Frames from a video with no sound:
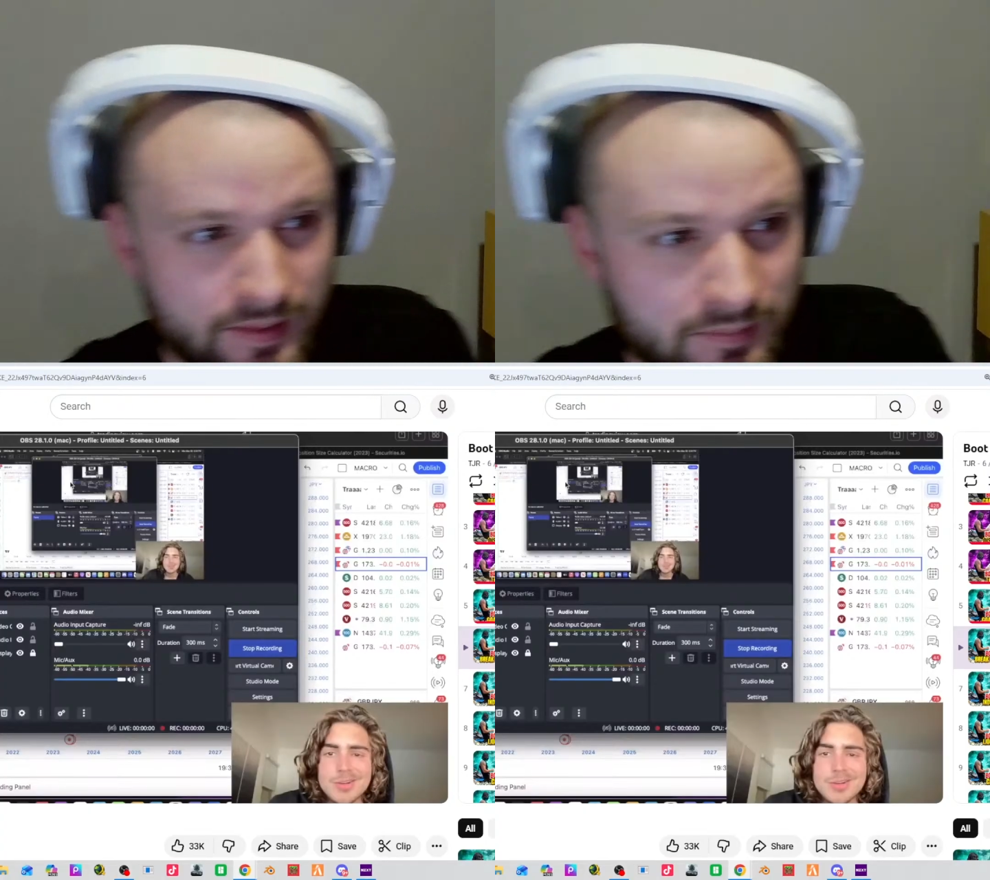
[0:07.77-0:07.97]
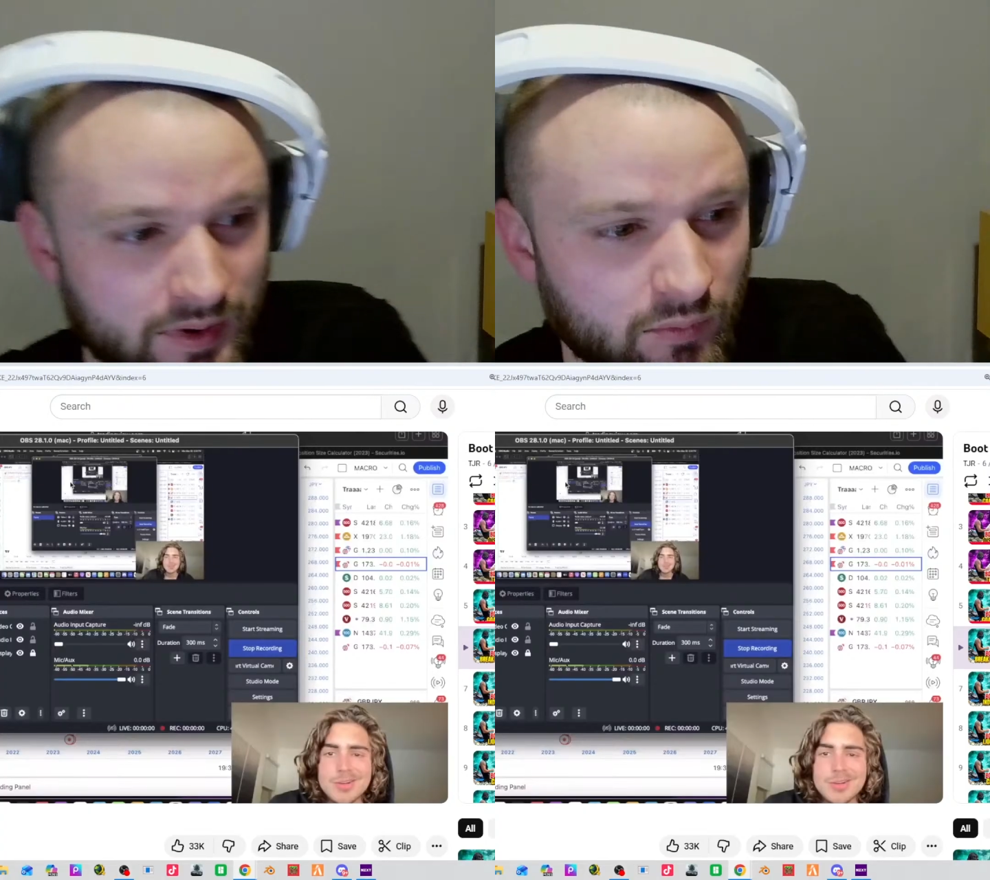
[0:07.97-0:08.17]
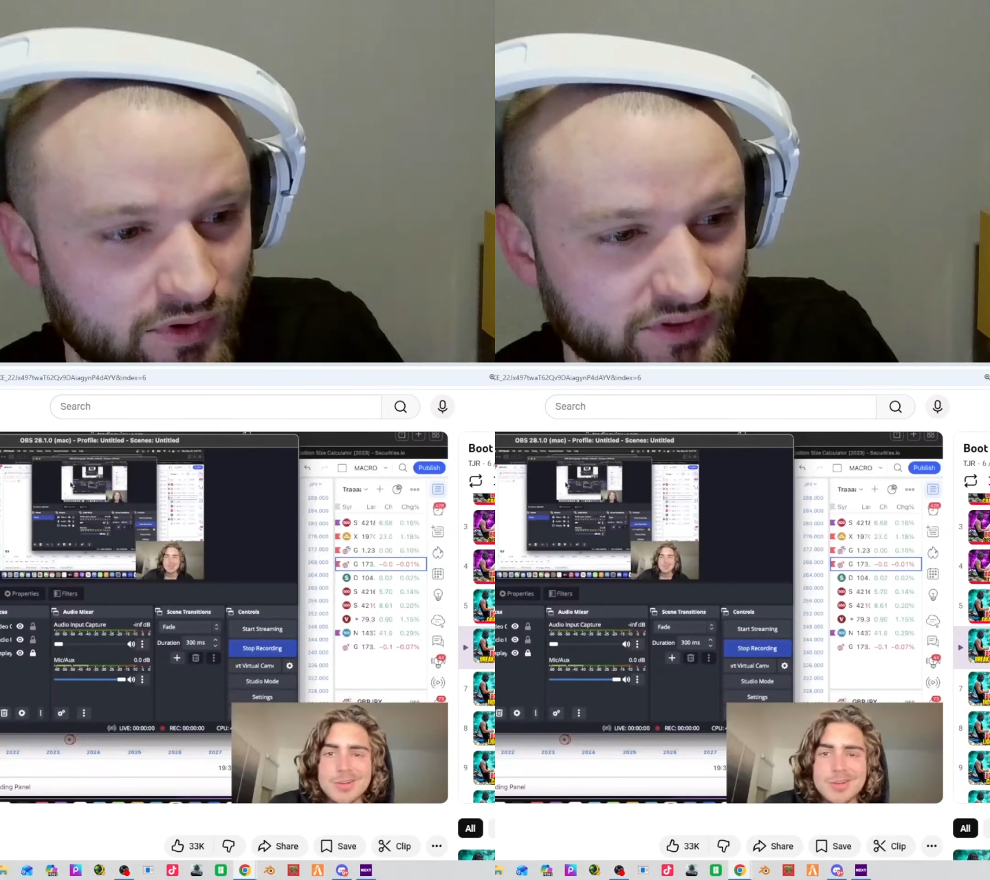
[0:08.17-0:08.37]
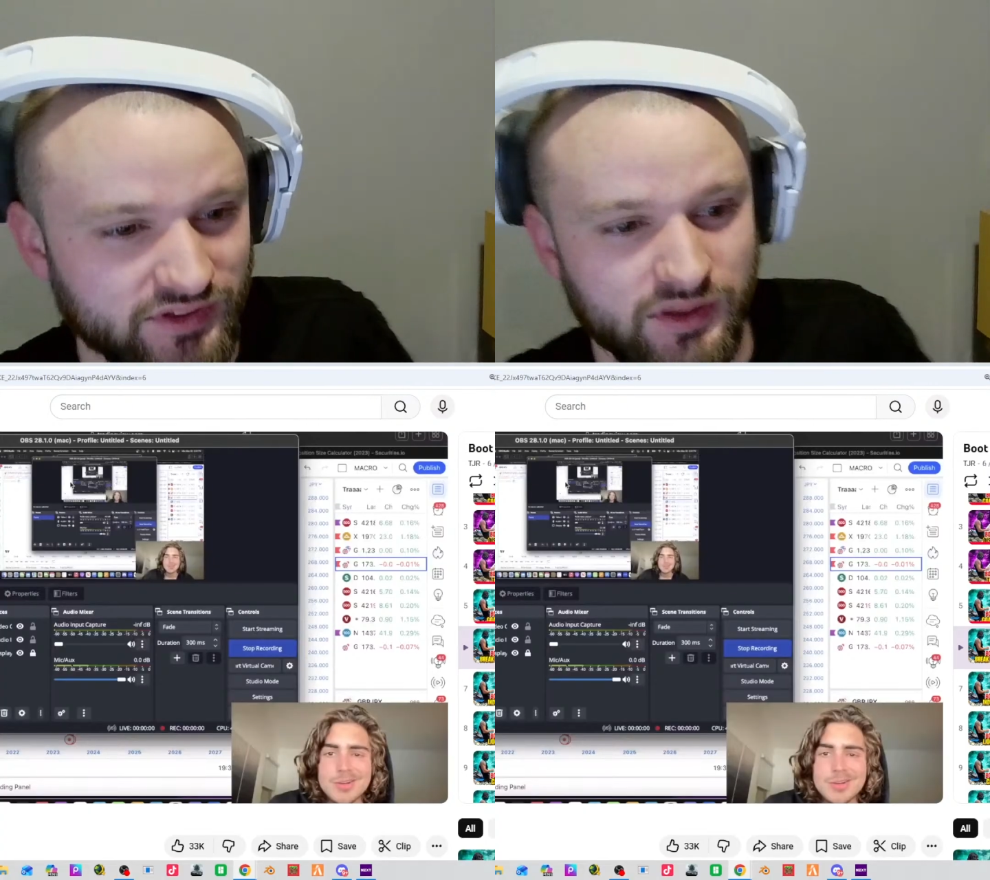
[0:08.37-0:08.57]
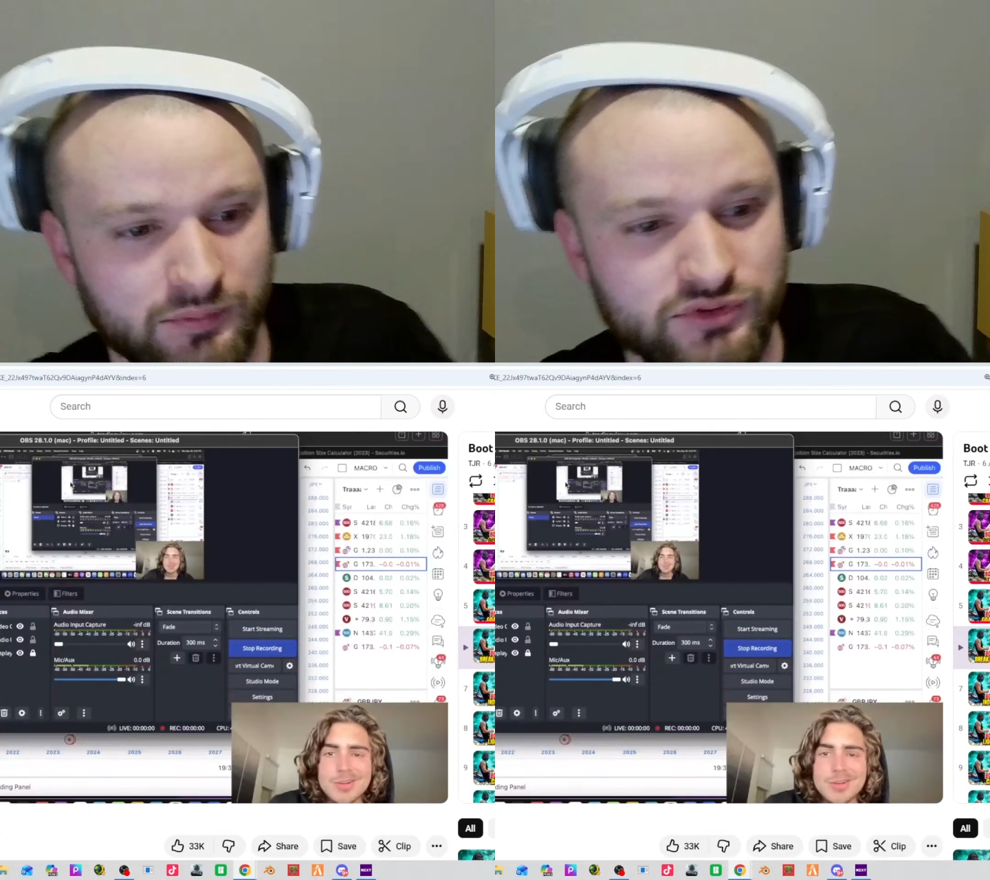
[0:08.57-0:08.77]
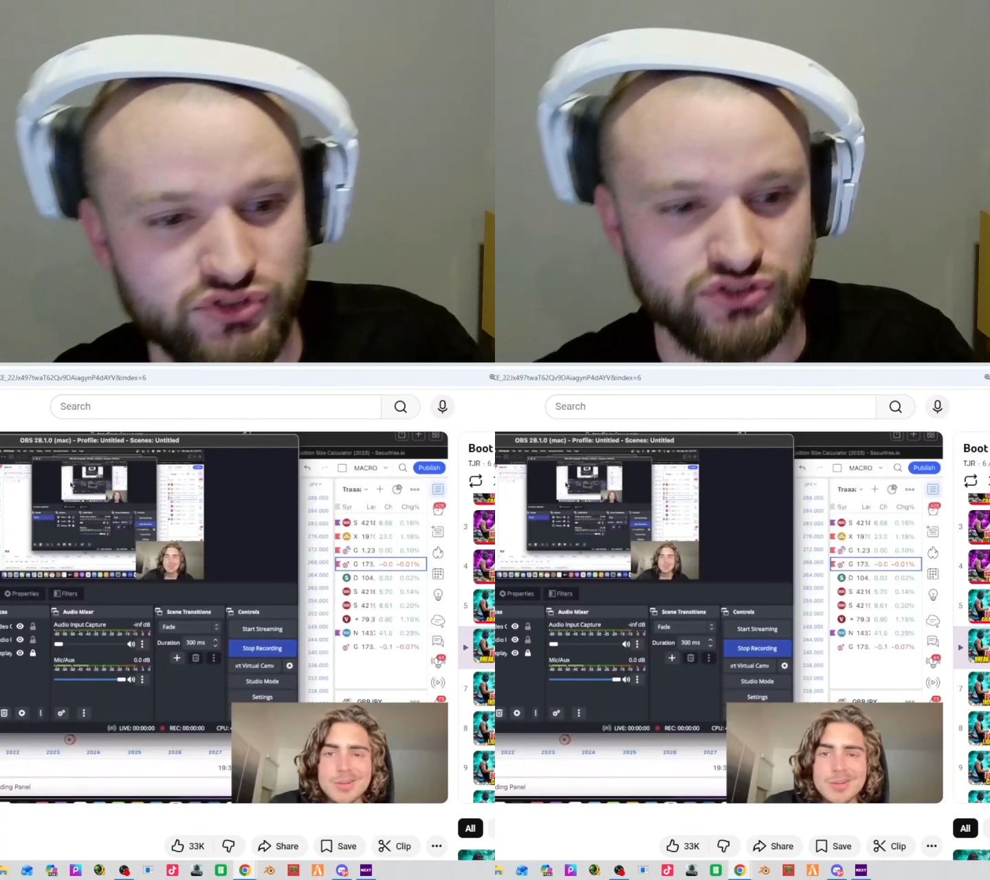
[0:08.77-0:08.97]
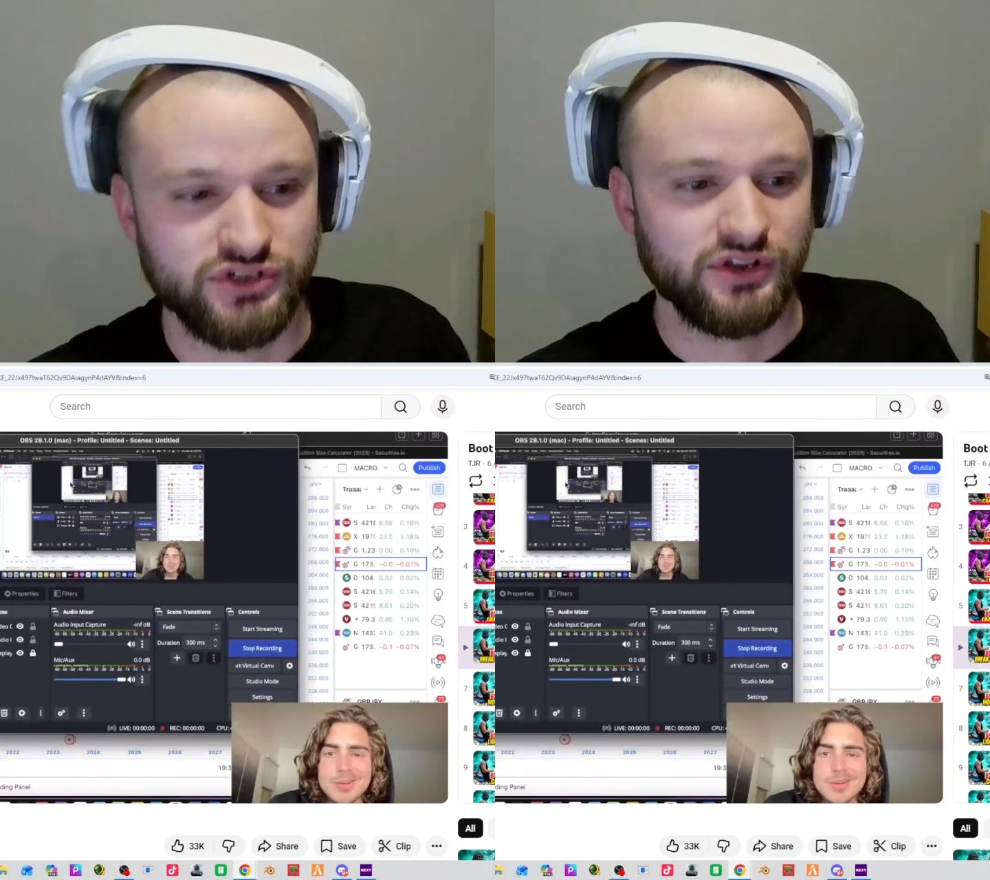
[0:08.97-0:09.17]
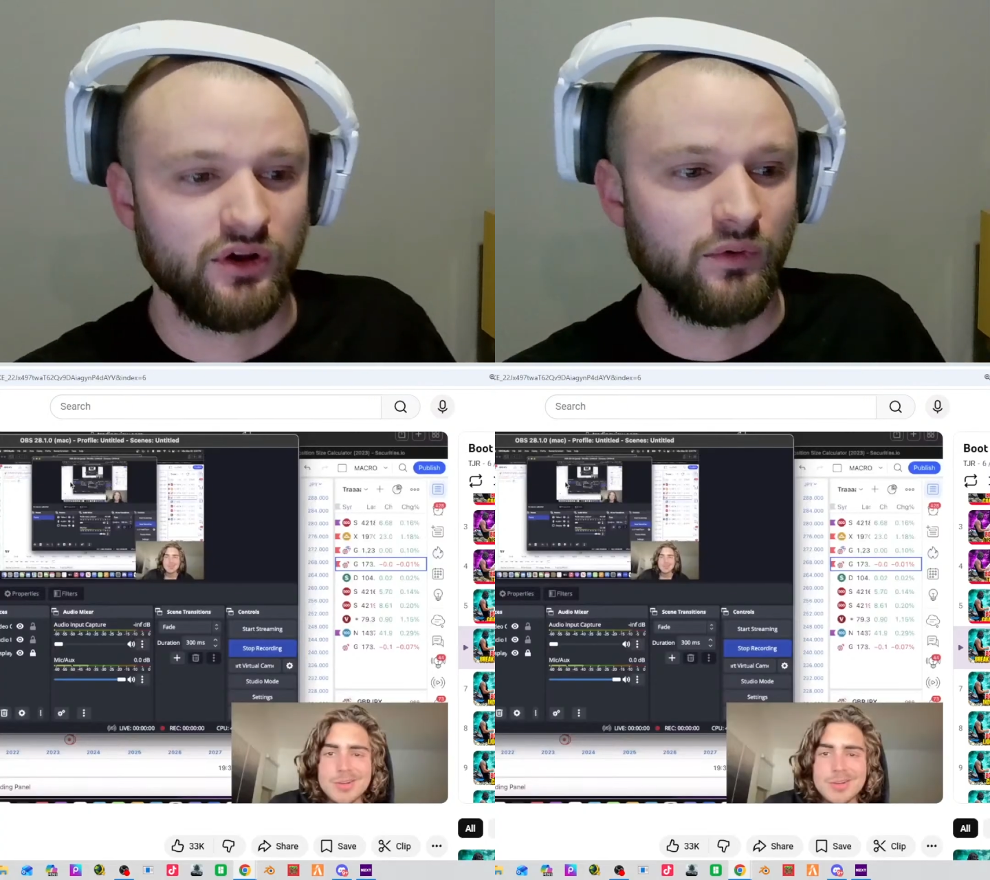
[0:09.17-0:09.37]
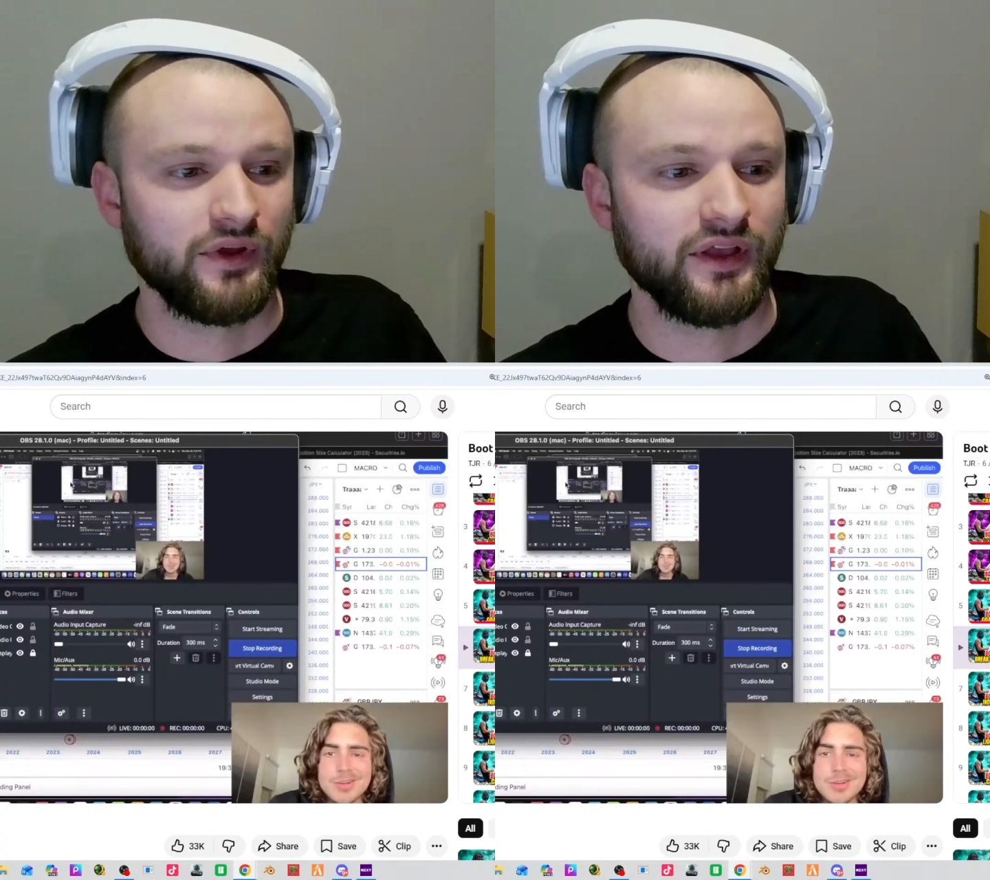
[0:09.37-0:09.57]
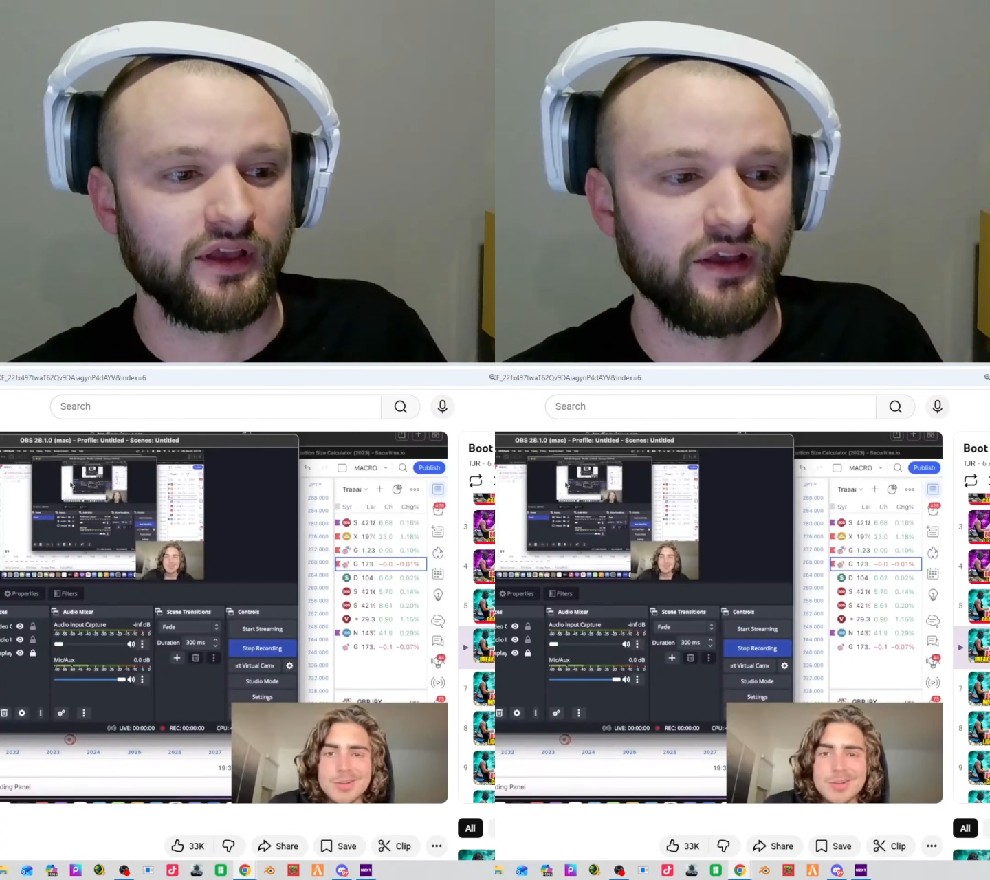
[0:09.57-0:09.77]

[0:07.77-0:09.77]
but I wanted to keep the streak going.